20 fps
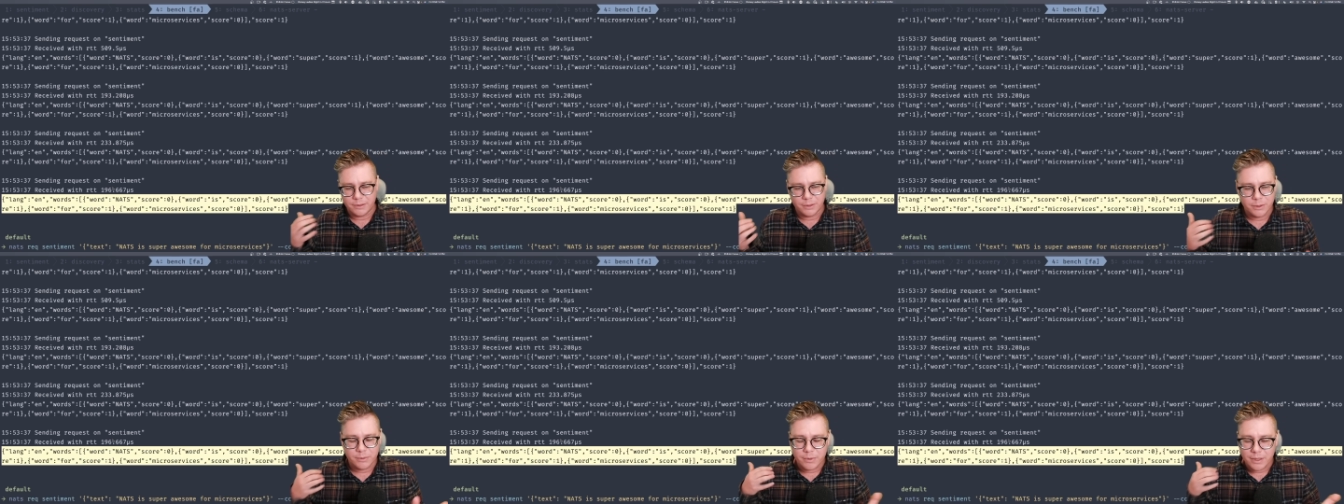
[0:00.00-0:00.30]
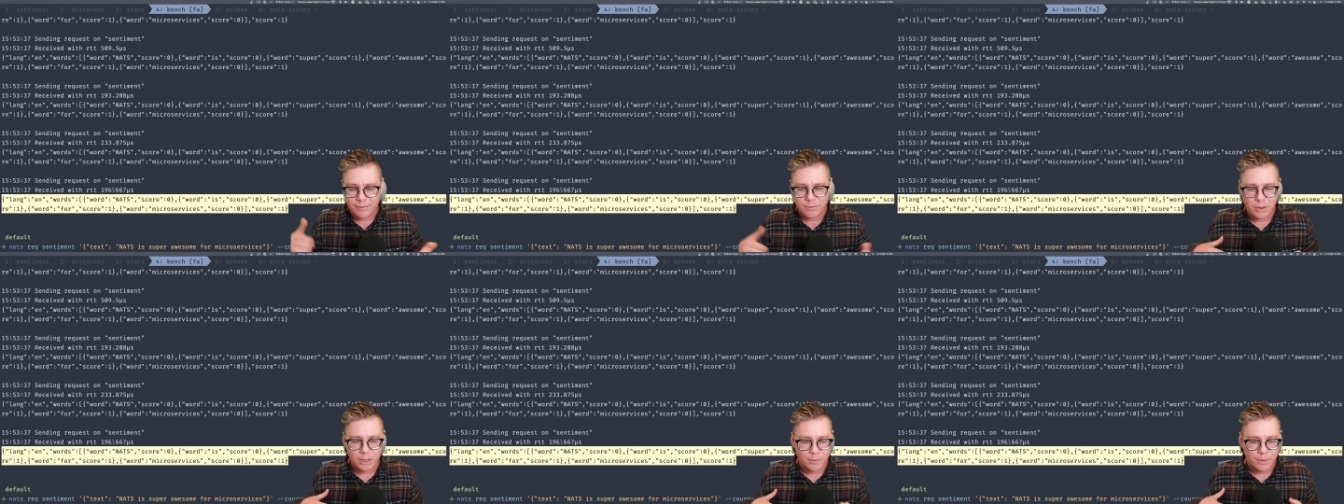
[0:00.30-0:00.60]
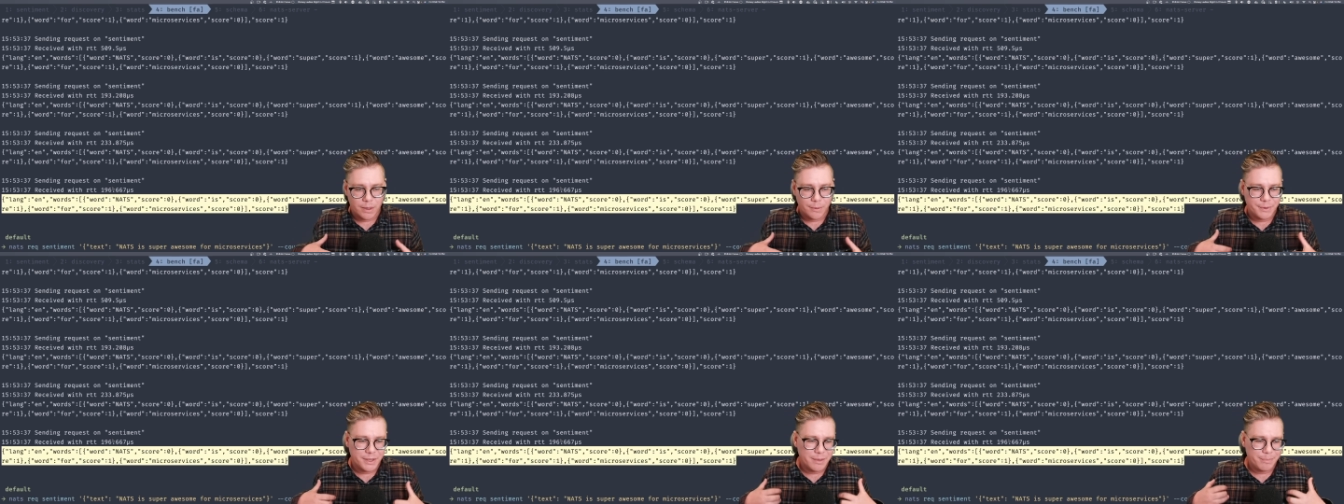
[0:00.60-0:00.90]
do whatever I
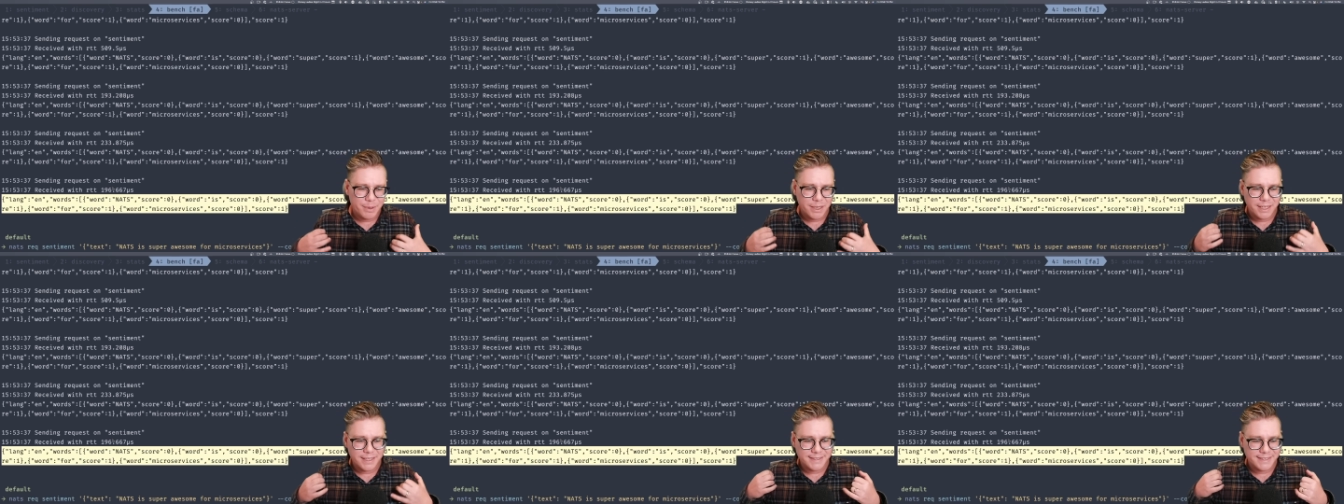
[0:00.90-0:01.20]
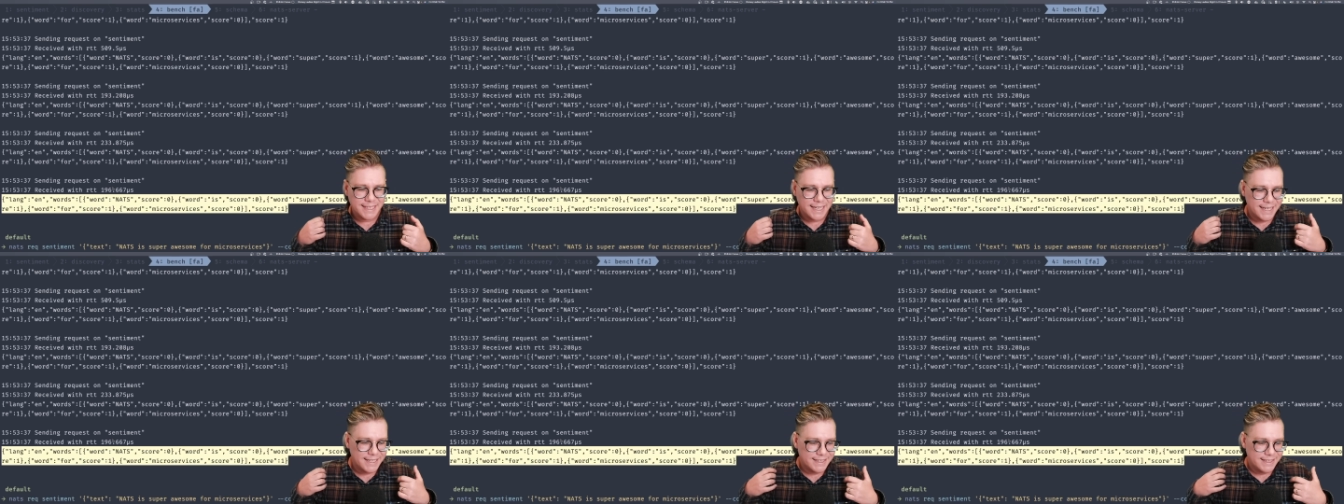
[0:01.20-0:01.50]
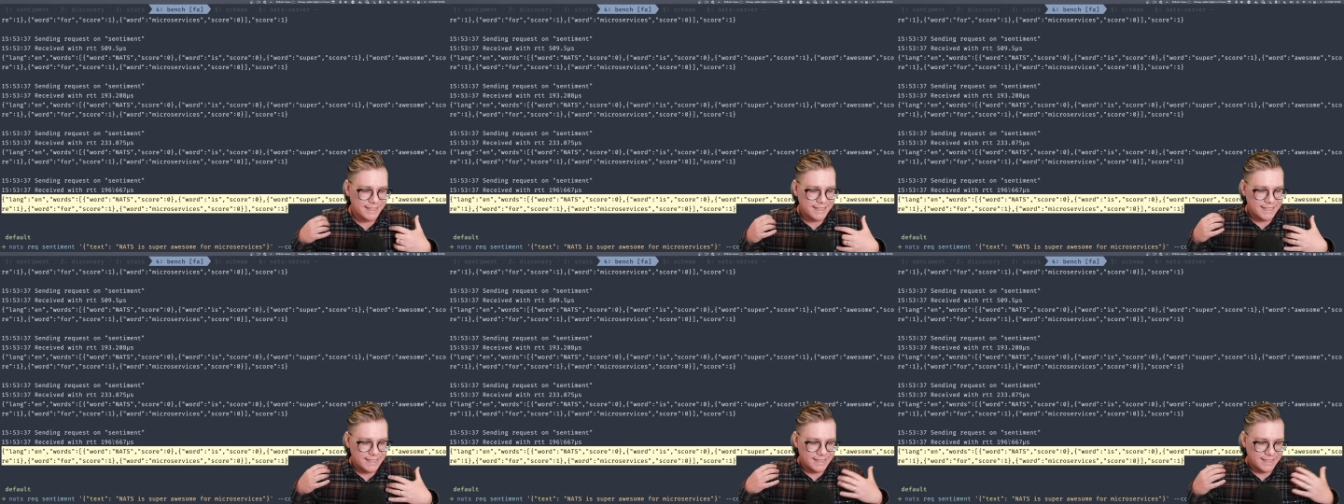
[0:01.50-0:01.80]
want with it, but it's
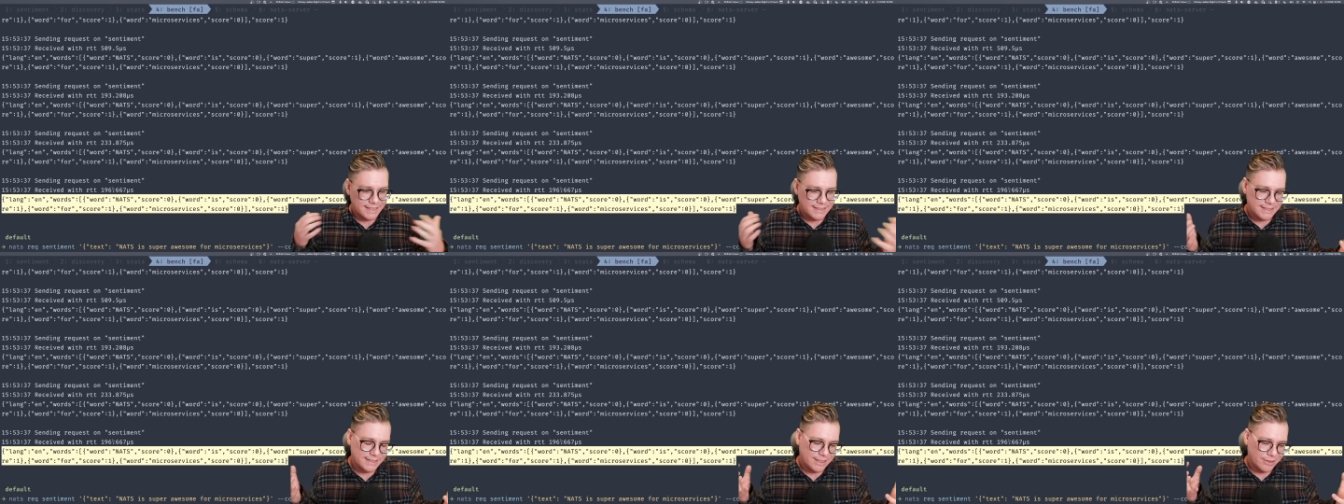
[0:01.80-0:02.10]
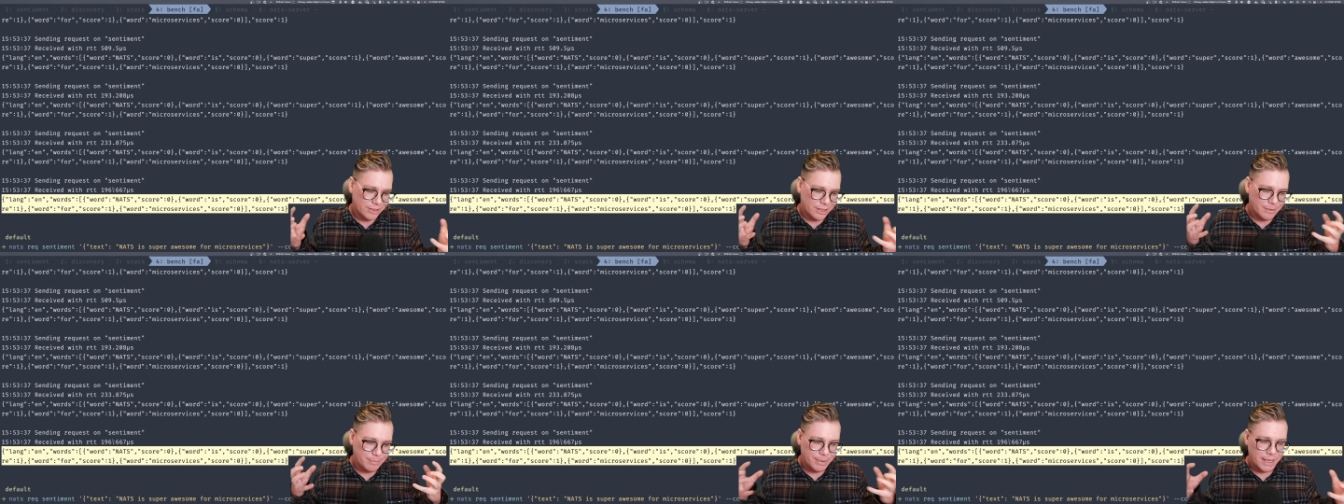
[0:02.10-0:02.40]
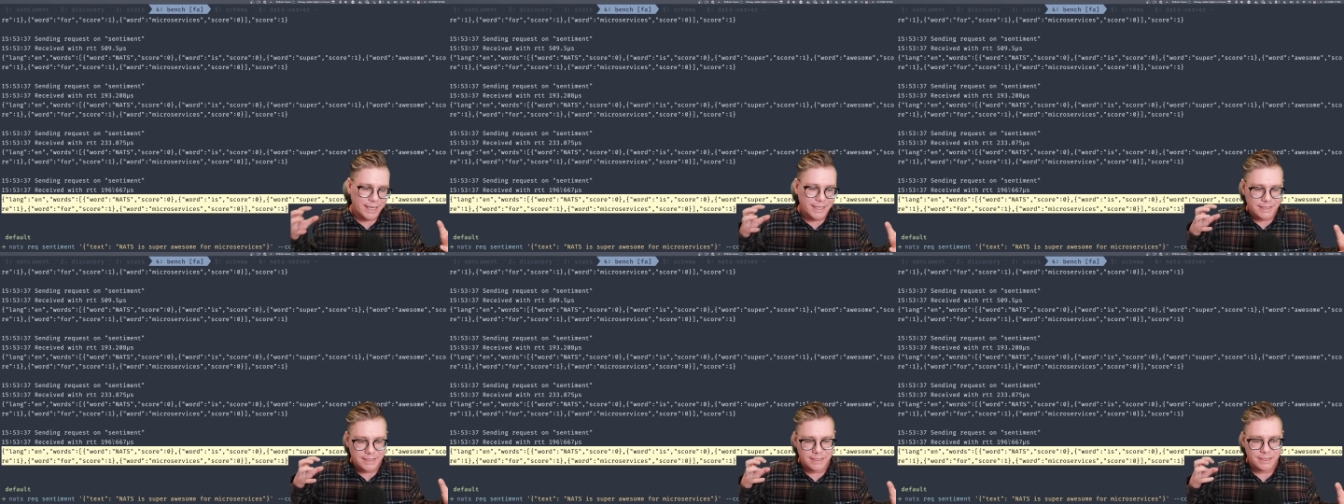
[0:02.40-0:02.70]
not necessarily
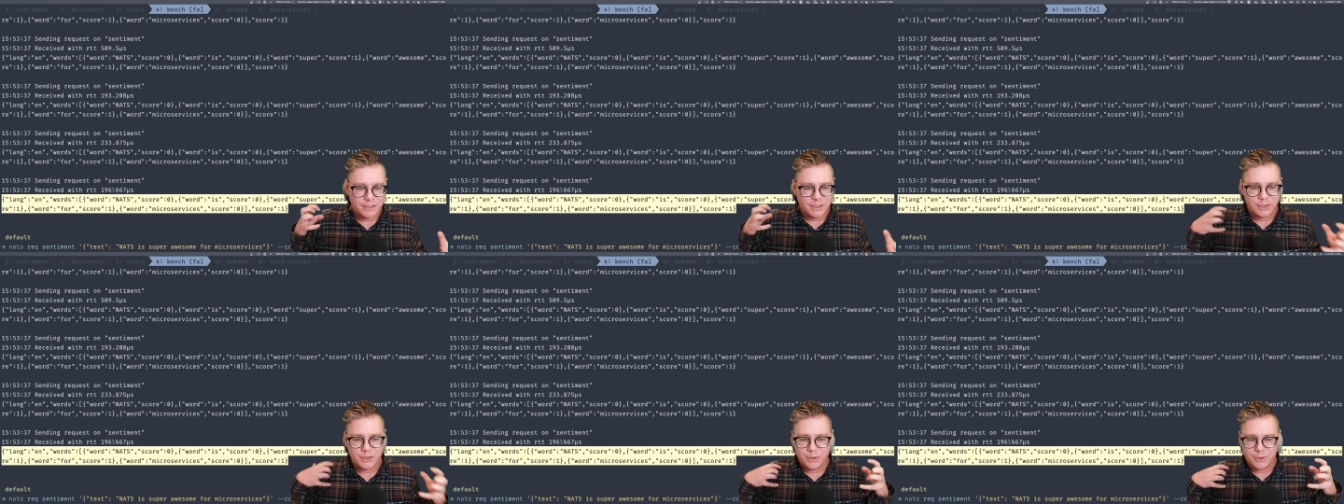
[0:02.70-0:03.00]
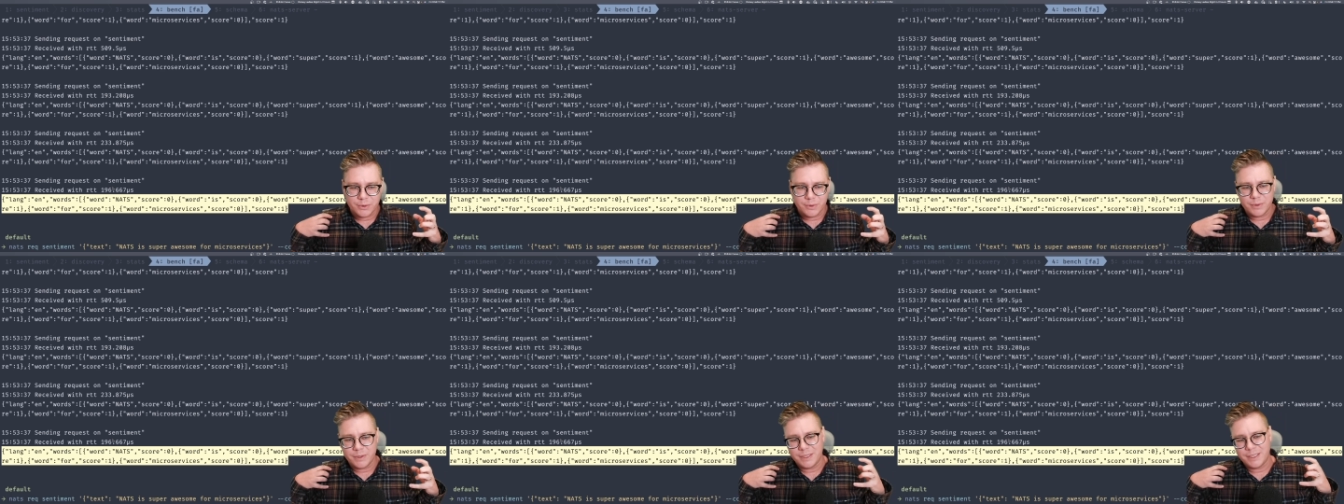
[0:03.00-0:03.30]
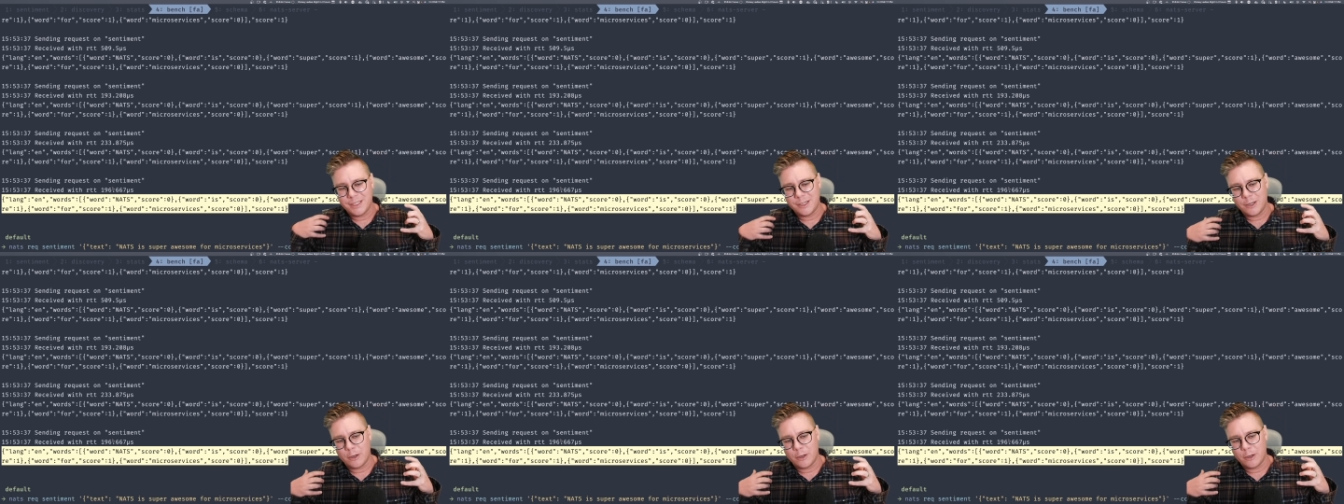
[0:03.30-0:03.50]
binding to